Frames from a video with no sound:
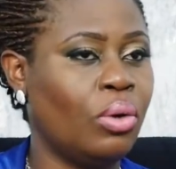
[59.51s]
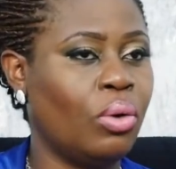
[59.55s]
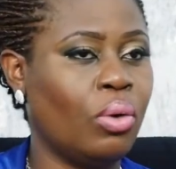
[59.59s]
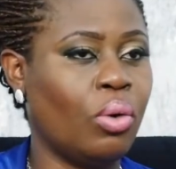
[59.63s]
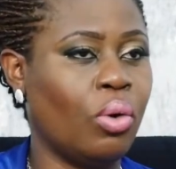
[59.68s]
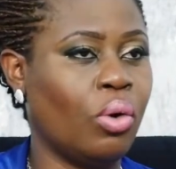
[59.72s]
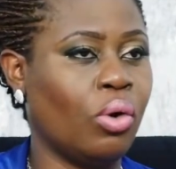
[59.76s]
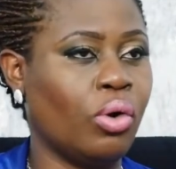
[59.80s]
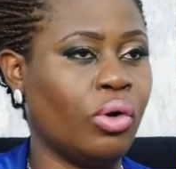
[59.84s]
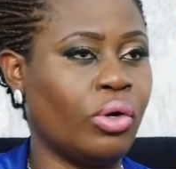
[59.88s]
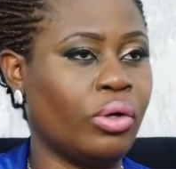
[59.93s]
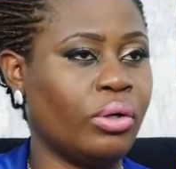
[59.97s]

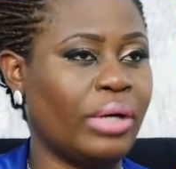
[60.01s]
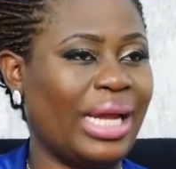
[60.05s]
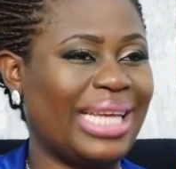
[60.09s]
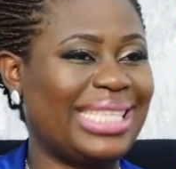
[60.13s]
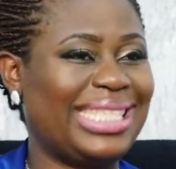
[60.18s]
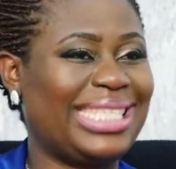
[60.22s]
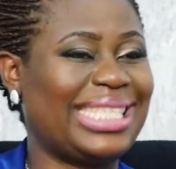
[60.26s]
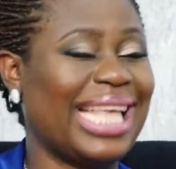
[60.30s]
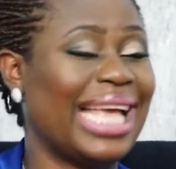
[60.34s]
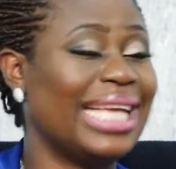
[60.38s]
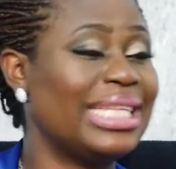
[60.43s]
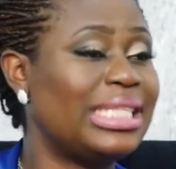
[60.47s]
or
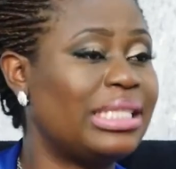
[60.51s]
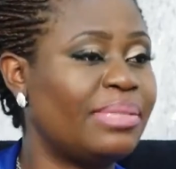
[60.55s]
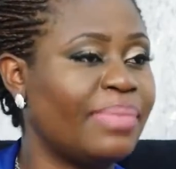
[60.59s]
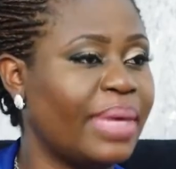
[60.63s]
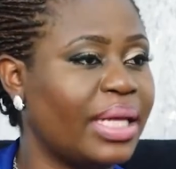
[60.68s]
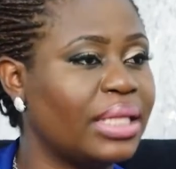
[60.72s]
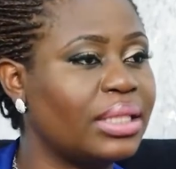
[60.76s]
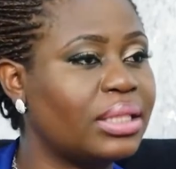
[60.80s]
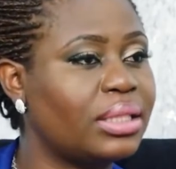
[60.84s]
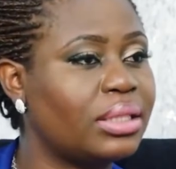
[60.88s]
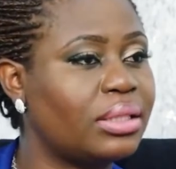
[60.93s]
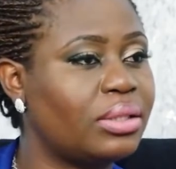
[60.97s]

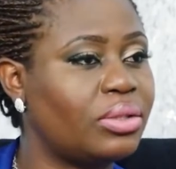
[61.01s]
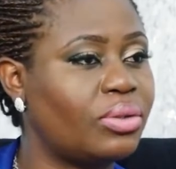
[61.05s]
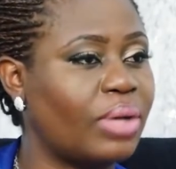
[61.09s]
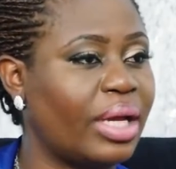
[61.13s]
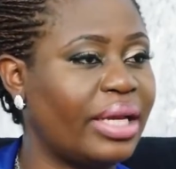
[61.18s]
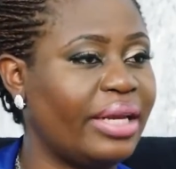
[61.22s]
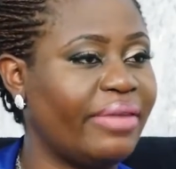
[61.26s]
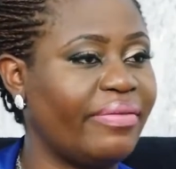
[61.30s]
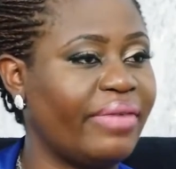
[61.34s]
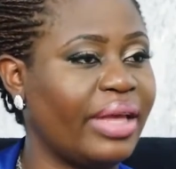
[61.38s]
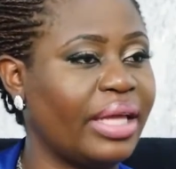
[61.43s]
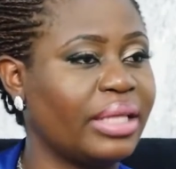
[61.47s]
excitement to
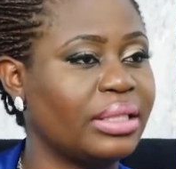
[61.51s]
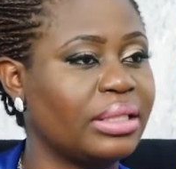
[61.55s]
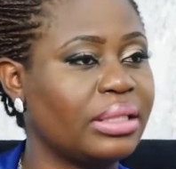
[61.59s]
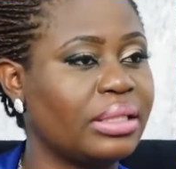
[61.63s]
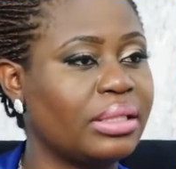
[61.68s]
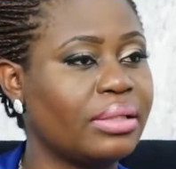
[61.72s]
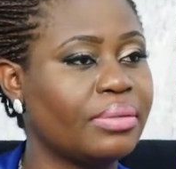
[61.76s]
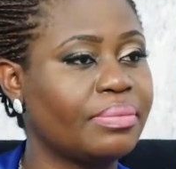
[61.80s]
an event.